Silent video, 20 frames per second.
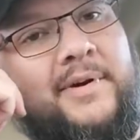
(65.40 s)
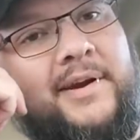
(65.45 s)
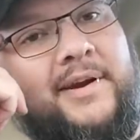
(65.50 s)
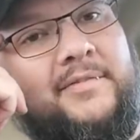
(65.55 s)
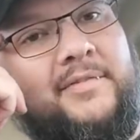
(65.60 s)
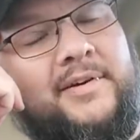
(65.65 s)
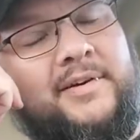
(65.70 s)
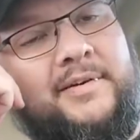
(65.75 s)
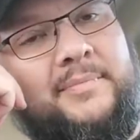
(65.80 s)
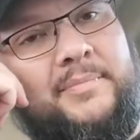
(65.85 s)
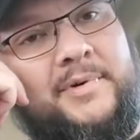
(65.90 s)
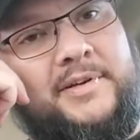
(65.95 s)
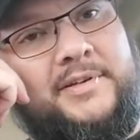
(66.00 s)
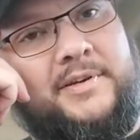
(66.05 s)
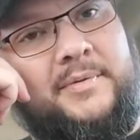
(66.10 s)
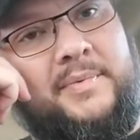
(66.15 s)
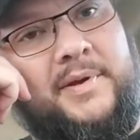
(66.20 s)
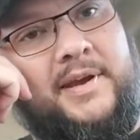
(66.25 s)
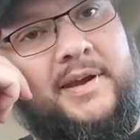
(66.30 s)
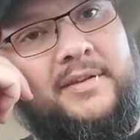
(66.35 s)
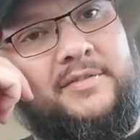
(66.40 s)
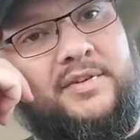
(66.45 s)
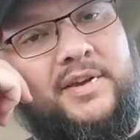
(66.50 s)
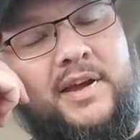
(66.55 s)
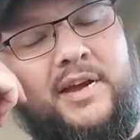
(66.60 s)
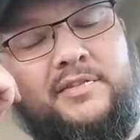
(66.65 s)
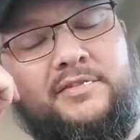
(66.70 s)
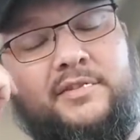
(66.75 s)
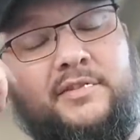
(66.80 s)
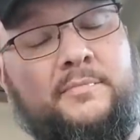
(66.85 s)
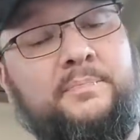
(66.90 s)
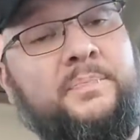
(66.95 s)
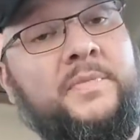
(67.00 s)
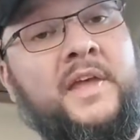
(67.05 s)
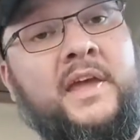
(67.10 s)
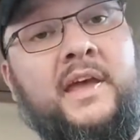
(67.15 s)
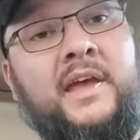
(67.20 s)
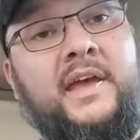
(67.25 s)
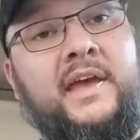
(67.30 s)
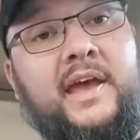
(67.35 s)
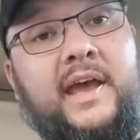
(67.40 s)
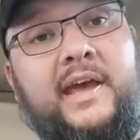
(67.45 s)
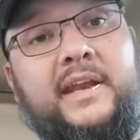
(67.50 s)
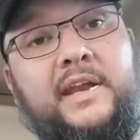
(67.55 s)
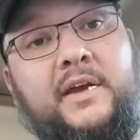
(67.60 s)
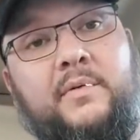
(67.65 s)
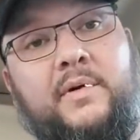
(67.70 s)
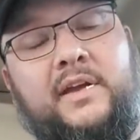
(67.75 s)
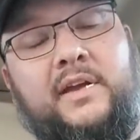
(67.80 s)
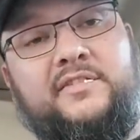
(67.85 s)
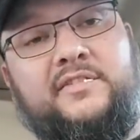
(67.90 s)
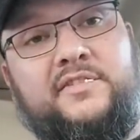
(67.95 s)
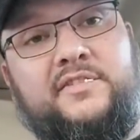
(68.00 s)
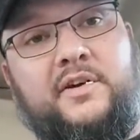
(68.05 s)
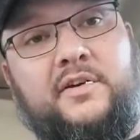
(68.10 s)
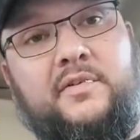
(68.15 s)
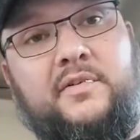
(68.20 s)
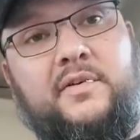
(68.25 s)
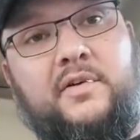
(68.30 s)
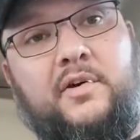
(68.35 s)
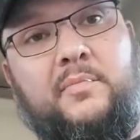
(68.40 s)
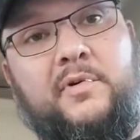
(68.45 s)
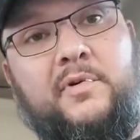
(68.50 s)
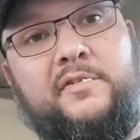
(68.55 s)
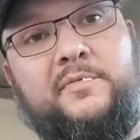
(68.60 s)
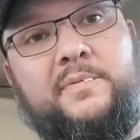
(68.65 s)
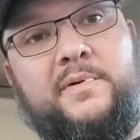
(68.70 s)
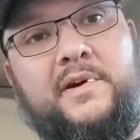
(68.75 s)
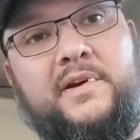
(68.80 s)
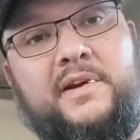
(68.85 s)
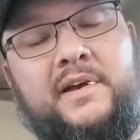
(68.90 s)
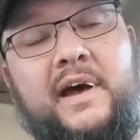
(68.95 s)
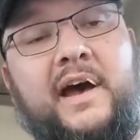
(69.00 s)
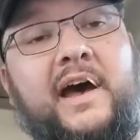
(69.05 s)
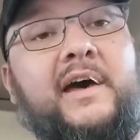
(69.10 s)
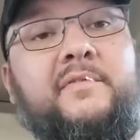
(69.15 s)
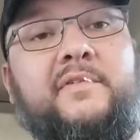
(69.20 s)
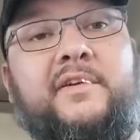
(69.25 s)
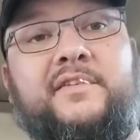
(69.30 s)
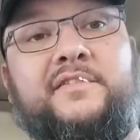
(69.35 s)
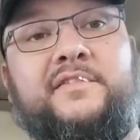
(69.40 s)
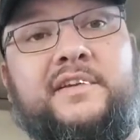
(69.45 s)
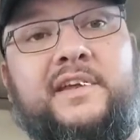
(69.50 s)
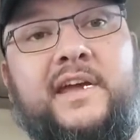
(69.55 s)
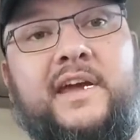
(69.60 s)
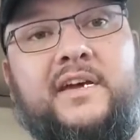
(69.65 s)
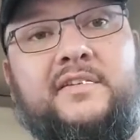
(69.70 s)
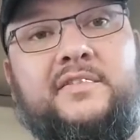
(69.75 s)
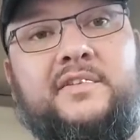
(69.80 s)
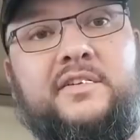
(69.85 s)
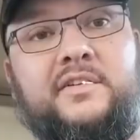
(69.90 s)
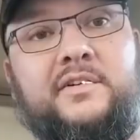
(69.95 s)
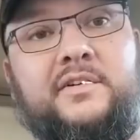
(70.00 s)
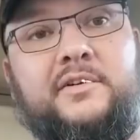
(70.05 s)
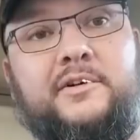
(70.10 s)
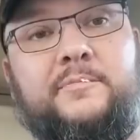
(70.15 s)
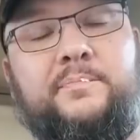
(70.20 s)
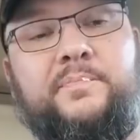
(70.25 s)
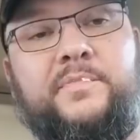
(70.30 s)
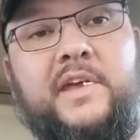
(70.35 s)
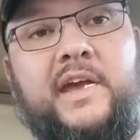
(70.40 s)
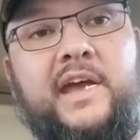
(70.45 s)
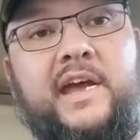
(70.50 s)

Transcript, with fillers: Whatever, bunch of pansy asses. Anyway, so Olmos Park obviously hasn't learned.